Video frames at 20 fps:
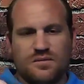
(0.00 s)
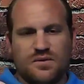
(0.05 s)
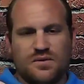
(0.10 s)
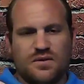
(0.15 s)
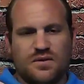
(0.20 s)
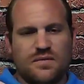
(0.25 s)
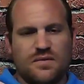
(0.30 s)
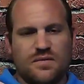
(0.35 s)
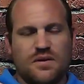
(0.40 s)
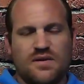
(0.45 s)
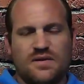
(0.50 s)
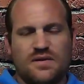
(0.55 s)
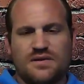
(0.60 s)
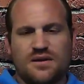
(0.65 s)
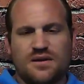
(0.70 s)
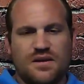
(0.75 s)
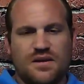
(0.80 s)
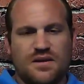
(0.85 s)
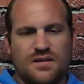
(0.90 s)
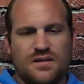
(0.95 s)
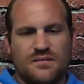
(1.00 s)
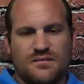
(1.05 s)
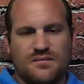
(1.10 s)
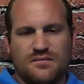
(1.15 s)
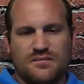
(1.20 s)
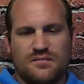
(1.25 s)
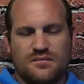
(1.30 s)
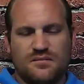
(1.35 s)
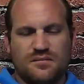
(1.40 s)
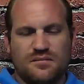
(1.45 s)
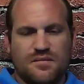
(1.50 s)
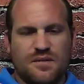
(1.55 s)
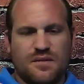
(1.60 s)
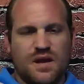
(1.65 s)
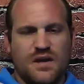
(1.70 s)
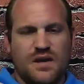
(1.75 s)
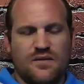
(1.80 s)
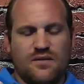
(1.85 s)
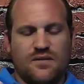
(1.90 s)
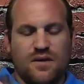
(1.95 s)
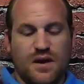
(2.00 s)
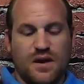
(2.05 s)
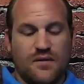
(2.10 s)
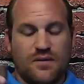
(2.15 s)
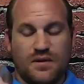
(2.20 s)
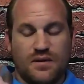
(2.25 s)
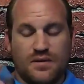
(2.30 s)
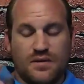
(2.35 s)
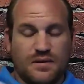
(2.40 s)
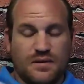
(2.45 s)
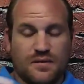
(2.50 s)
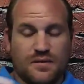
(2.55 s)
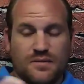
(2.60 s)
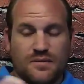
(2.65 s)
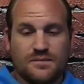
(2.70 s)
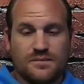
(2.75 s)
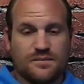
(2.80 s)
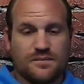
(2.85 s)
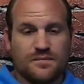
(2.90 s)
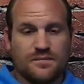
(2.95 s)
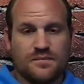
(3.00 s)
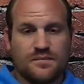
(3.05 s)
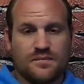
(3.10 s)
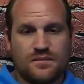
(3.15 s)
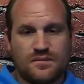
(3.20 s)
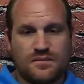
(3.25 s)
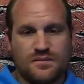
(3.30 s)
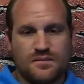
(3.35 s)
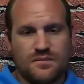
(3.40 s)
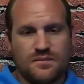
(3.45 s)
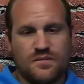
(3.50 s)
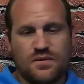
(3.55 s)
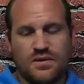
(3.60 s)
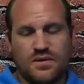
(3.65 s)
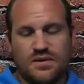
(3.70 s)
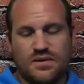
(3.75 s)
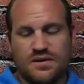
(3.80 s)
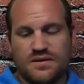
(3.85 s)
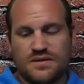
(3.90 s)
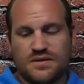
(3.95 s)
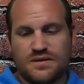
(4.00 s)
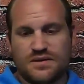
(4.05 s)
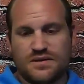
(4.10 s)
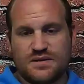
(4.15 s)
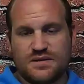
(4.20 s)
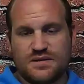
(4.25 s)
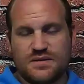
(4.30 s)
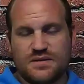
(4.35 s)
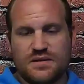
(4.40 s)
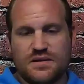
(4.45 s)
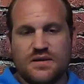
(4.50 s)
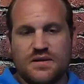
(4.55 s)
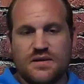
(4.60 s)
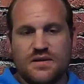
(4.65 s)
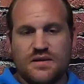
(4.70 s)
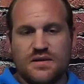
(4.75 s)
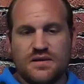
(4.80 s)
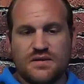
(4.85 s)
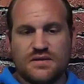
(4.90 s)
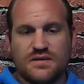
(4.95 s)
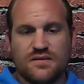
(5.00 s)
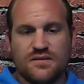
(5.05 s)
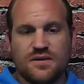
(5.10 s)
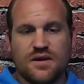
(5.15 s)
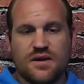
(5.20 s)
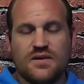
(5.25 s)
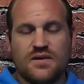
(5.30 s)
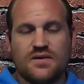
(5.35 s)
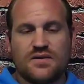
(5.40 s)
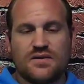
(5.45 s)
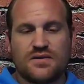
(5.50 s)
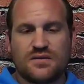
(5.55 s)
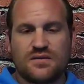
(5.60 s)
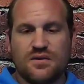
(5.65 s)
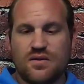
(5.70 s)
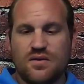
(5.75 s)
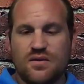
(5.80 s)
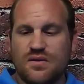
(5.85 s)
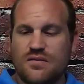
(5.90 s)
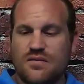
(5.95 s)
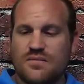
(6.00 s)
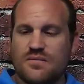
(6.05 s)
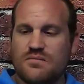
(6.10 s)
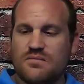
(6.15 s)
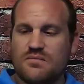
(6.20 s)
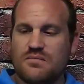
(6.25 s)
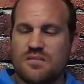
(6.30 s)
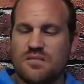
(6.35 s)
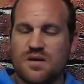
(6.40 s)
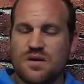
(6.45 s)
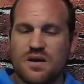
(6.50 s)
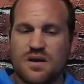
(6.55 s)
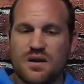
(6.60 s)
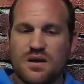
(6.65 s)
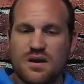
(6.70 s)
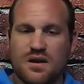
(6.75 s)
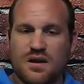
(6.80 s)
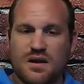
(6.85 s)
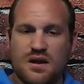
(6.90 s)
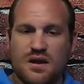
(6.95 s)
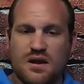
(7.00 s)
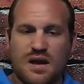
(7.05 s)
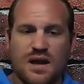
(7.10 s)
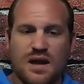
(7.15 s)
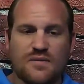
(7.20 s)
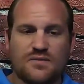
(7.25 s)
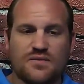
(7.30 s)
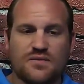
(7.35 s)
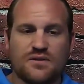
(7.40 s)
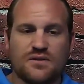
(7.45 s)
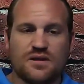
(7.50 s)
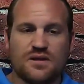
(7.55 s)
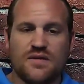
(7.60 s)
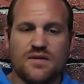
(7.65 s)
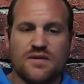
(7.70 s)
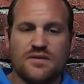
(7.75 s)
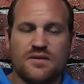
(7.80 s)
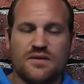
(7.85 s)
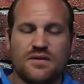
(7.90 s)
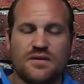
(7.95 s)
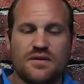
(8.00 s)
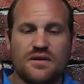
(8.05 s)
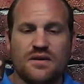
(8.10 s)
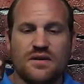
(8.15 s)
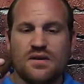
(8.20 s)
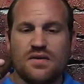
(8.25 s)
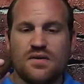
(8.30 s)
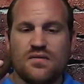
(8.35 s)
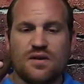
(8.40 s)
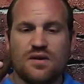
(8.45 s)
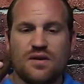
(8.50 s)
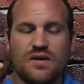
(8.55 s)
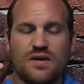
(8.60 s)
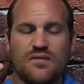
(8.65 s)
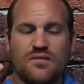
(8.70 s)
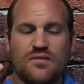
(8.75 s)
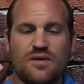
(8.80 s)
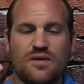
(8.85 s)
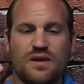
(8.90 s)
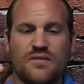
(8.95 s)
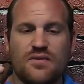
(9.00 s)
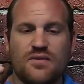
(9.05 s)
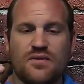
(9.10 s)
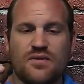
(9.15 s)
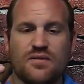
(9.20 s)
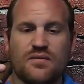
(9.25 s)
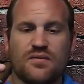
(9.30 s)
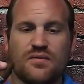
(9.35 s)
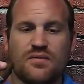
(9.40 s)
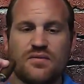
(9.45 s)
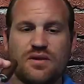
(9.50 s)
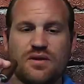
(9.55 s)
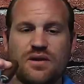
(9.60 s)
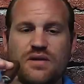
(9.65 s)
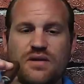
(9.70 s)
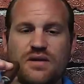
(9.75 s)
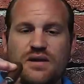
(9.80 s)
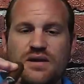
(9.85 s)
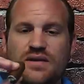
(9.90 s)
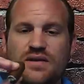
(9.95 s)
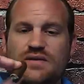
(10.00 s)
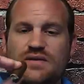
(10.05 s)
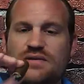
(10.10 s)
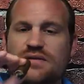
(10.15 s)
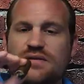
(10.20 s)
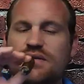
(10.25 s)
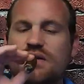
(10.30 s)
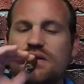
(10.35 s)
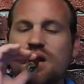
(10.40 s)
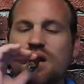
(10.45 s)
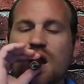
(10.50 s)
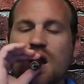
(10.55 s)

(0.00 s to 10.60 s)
we're talking about a solid 95 right there. This is a very good cigar. Absolutely love it. Great flavor, great taste.